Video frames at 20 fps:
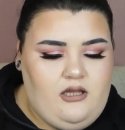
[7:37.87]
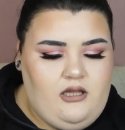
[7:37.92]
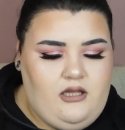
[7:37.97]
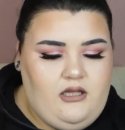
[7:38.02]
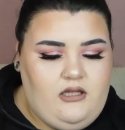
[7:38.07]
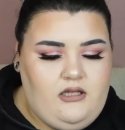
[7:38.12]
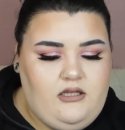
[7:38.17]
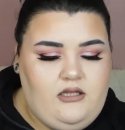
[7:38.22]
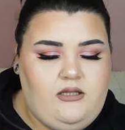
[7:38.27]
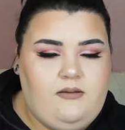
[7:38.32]

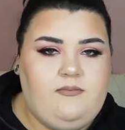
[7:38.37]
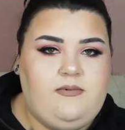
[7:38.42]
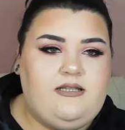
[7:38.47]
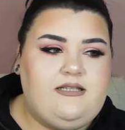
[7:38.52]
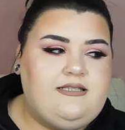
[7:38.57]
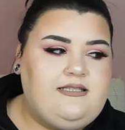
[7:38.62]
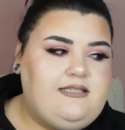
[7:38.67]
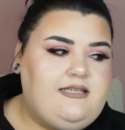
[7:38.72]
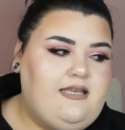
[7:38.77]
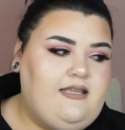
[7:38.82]
Um,
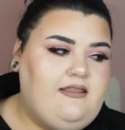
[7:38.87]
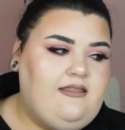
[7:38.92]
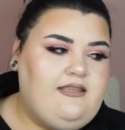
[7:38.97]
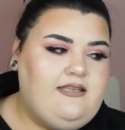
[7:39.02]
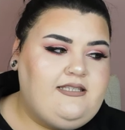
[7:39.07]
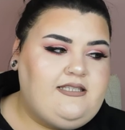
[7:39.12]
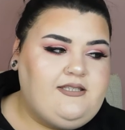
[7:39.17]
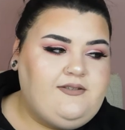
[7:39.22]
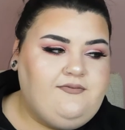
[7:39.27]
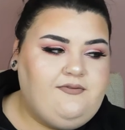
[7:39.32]
let's see,
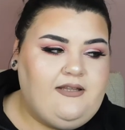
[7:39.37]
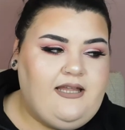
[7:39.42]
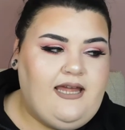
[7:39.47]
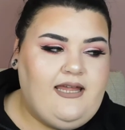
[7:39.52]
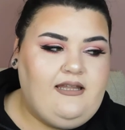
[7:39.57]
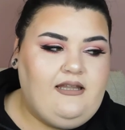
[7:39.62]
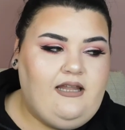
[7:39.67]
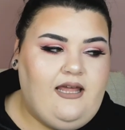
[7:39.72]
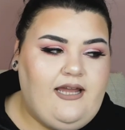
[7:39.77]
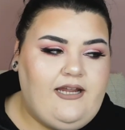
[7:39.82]
this
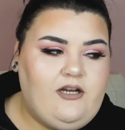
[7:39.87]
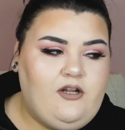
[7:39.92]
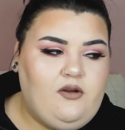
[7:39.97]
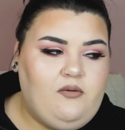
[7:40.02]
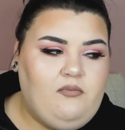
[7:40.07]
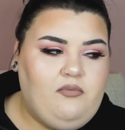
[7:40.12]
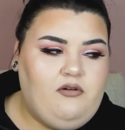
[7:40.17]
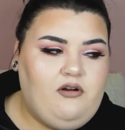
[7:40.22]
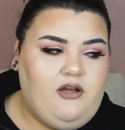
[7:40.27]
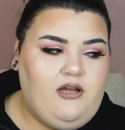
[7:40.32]
flat
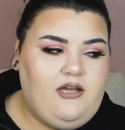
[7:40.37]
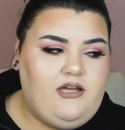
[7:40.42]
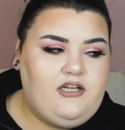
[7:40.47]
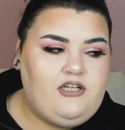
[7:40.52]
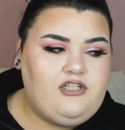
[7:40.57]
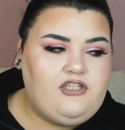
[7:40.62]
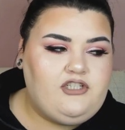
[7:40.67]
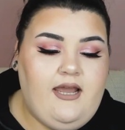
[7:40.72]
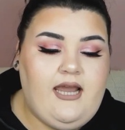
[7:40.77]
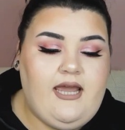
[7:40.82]
liner
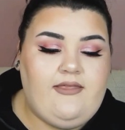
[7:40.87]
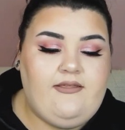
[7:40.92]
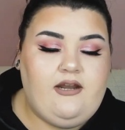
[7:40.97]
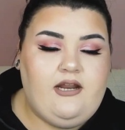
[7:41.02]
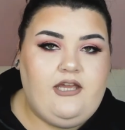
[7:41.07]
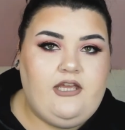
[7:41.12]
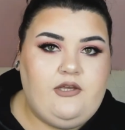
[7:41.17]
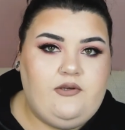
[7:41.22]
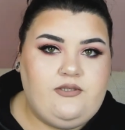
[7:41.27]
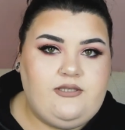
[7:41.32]
brush. And then
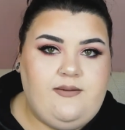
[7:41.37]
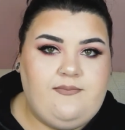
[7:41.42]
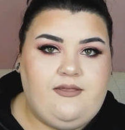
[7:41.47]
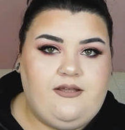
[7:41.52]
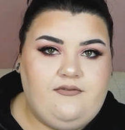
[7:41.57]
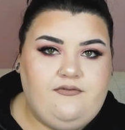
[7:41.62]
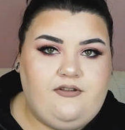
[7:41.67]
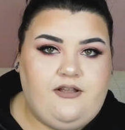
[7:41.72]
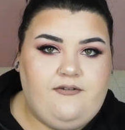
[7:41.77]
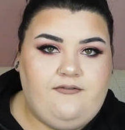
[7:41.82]
I used
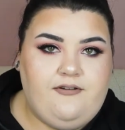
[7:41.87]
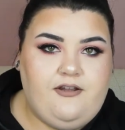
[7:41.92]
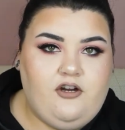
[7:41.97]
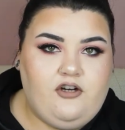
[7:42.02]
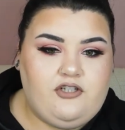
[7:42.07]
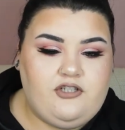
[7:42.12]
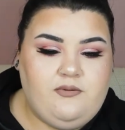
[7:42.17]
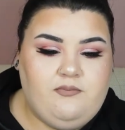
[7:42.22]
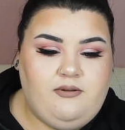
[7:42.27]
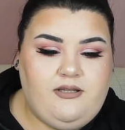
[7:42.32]
something
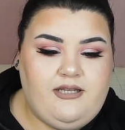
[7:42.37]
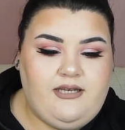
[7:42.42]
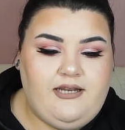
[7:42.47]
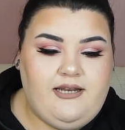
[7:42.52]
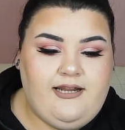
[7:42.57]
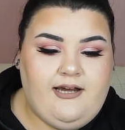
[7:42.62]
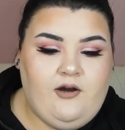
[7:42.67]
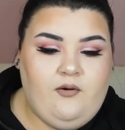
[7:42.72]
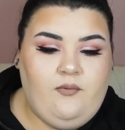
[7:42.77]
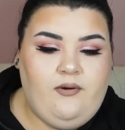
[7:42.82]
fluffier to blend
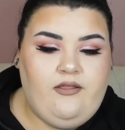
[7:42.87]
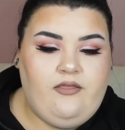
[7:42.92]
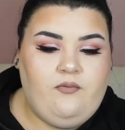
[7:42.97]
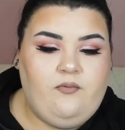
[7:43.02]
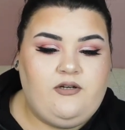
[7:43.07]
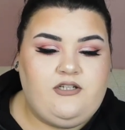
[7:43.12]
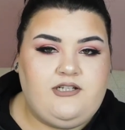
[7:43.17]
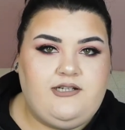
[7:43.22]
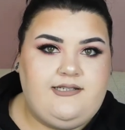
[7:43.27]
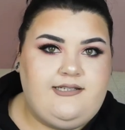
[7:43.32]
it out with,
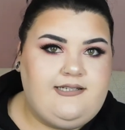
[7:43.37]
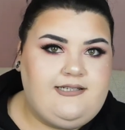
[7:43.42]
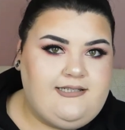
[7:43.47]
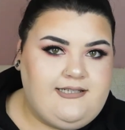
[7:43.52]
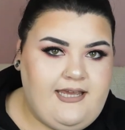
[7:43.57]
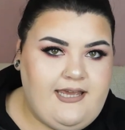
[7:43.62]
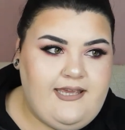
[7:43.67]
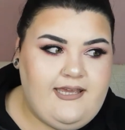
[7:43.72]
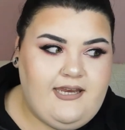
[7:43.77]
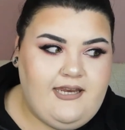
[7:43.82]
which I didn't
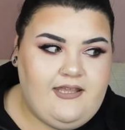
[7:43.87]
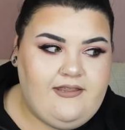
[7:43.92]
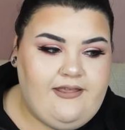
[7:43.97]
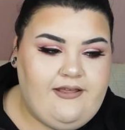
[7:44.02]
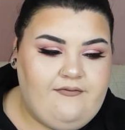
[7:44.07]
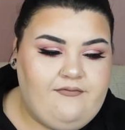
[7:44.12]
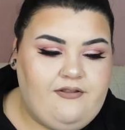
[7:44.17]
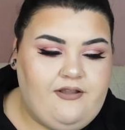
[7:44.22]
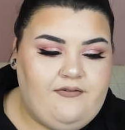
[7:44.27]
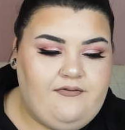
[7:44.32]
take
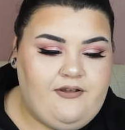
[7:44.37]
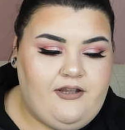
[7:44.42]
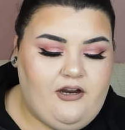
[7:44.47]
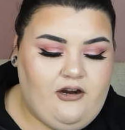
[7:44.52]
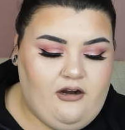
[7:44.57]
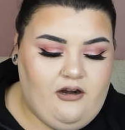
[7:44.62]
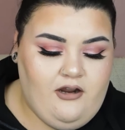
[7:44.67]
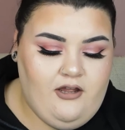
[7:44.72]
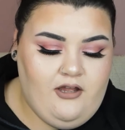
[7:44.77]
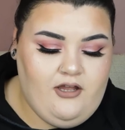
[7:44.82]
anything
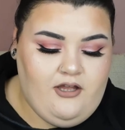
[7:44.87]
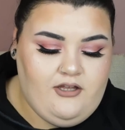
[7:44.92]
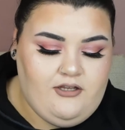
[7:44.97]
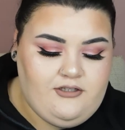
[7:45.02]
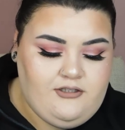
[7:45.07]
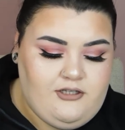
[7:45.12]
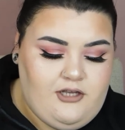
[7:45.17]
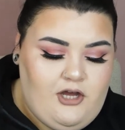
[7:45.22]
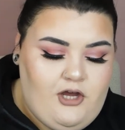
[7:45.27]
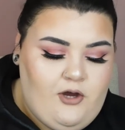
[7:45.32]
fluffier.
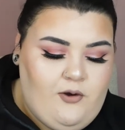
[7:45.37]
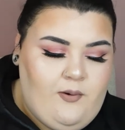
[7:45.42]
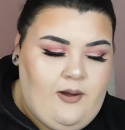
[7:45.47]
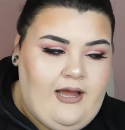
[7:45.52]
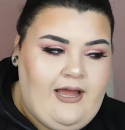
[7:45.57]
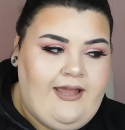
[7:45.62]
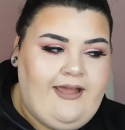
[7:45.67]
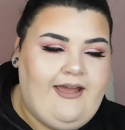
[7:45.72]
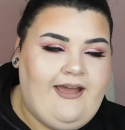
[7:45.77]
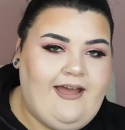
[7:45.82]
So
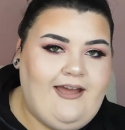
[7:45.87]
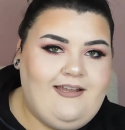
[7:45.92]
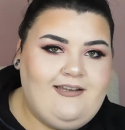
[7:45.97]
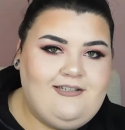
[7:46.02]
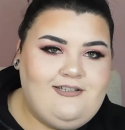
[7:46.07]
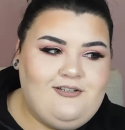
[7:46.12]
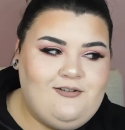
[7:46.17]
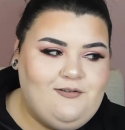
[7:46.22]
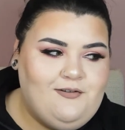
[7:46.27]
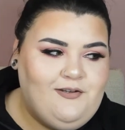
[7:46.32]
I had
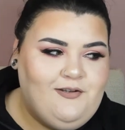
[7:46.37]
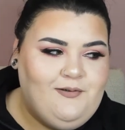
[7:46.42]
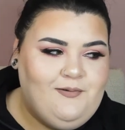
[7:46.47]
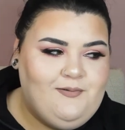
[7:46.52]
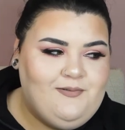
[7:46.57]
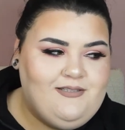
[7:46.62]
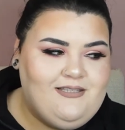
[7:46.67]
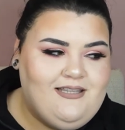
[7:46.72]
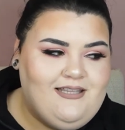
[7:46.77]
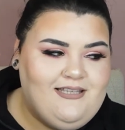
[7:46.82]
to
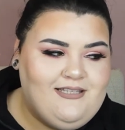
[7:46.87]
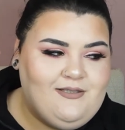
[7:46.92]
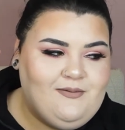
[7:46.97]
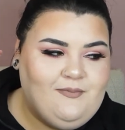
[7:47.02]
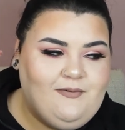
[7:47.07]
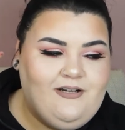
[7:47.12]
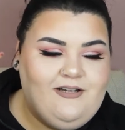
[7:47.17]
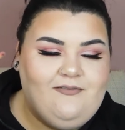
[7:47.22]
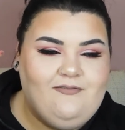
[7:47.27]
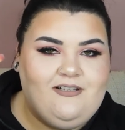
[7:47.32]
use this
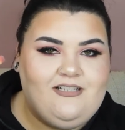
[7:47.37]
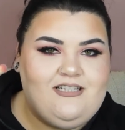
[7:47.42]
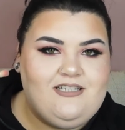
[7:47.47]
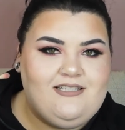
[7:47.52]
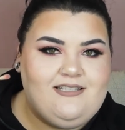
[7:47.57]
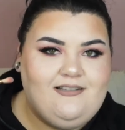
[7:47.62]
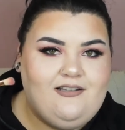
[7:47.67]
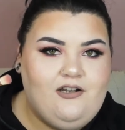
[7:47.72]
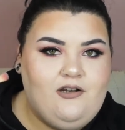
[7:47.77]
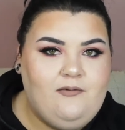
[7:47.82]
one, which
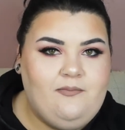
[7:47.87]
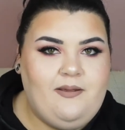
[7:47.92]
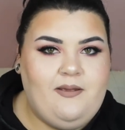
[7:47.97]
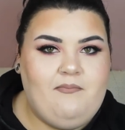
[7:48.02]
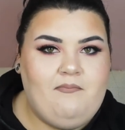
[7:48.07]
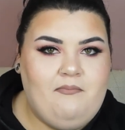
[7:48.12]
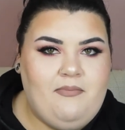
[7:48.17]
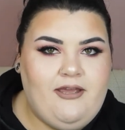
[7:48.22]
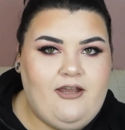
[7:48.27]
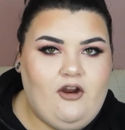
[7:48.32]
is a little
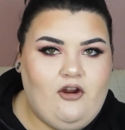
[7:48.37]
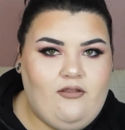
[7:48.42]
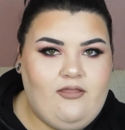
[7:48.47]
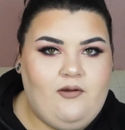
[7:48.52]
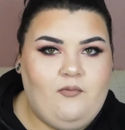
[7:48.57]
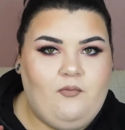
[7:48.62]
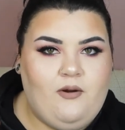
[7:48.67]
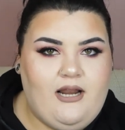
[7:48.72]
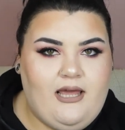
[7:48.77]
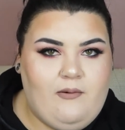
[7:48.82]
bit bigger
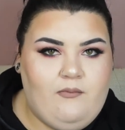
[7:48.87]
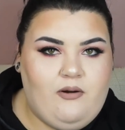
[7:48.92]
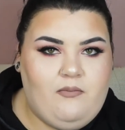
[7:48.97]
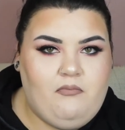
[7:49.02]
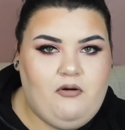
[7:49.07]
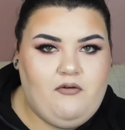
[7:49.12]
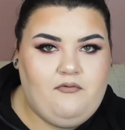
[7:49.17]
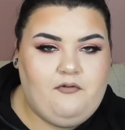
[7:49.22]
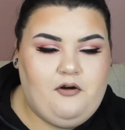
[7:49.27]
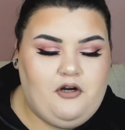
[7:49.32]
than what I would
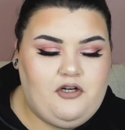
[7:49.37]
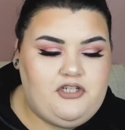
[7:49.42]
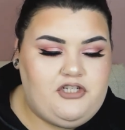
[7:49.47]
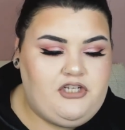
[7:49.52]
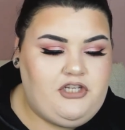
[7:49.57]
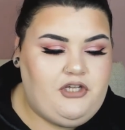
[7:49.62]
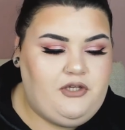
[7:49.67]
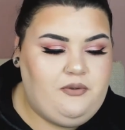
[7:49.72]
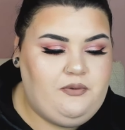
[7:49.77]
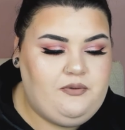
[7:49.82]
prefer to
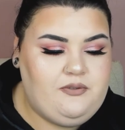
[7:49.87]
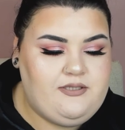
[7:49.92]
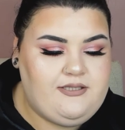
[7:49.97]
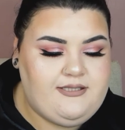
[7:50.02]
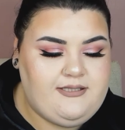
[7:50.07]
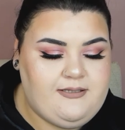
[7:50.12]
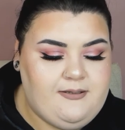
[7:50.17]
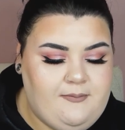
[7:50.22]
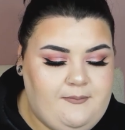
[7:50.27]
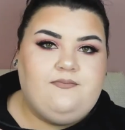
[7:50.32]
use.
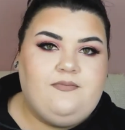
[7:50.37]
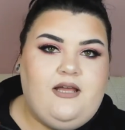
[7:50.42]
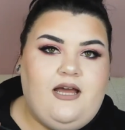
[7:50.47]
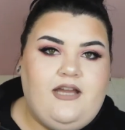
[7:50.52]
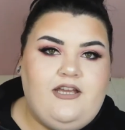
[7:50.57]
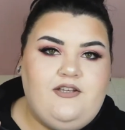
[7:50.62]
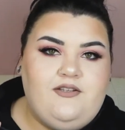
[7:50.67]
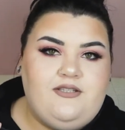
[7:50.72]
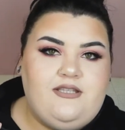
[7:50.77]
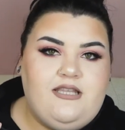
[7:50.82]

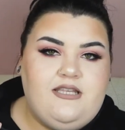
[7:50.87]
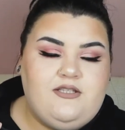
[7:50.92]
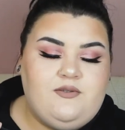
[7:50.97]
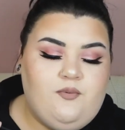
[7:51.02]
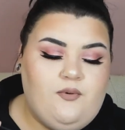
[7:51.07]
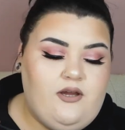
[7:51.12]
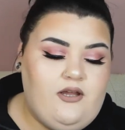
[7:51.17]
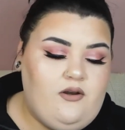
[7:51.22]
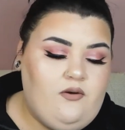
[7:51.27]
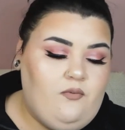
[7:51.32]
I used this
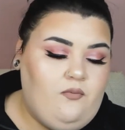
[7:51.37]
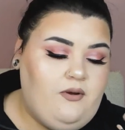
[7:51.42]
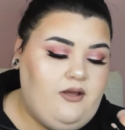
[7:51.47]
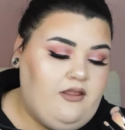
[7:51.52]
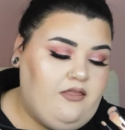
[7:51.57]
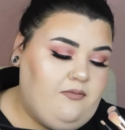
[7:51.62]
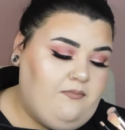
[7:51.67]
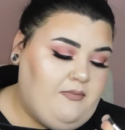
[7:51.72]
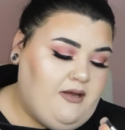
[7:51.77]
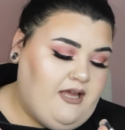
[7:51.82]
one
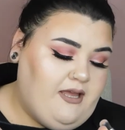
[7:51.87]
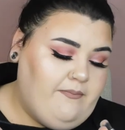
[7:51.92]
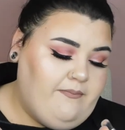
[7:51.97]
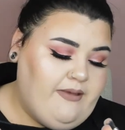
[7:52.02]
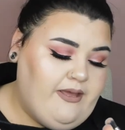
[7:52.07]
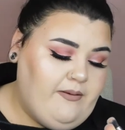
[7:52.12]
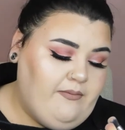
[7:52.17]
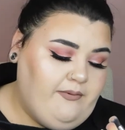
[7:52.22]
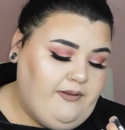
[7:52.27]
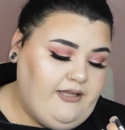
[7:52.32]
with my
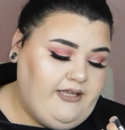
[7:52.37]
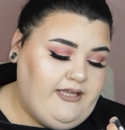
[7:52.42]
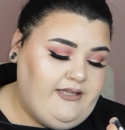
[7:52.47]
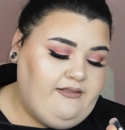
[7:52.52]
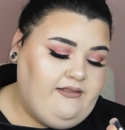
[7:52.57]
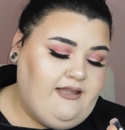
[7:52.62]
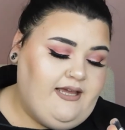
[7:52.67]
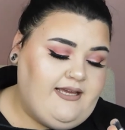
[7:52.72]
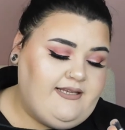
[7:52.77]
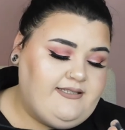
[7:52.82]

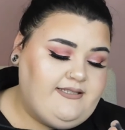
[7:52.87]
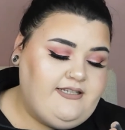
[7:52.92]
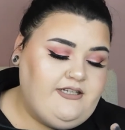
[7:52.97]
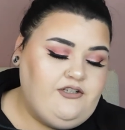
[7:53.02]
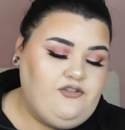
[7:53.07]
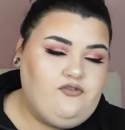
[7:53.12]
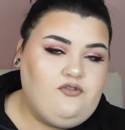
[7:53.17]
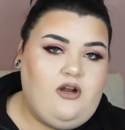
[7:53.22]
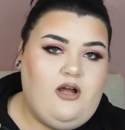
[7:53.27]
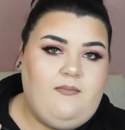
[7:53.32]
Maybelline
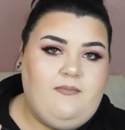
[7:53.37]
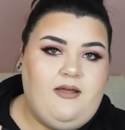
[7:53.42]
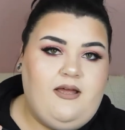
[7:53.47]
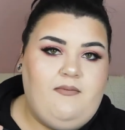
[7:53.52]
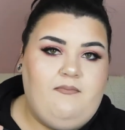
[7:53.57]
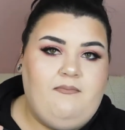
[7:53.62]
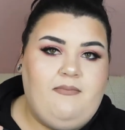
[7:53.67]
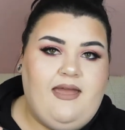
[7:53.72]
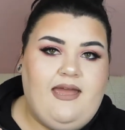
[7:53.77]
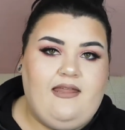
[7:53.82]
Lasting
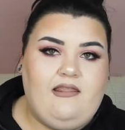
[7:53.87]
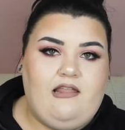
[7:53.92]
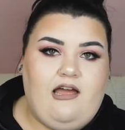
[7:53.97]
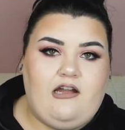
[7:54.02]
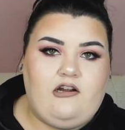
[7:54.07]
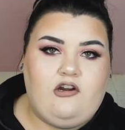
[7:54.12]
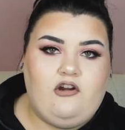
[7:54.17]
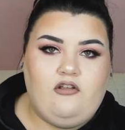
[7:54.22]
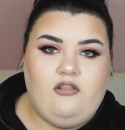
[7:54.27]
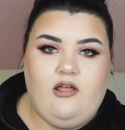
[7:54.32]
Drama Matte
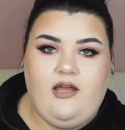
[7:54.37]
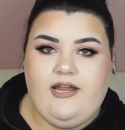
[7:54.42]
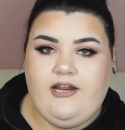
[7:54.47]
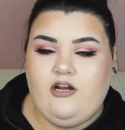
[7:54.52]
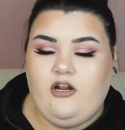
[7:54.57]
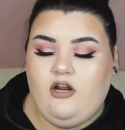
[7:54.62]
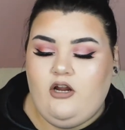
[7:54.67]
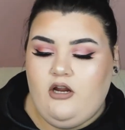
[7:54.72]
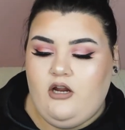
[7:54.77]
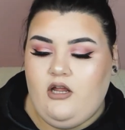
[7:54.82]
Lacquer
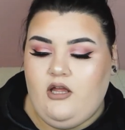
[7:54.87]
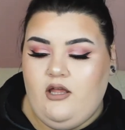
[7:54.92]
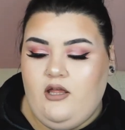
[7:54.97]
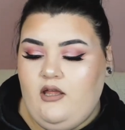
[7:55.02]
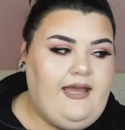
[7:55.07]
Liner.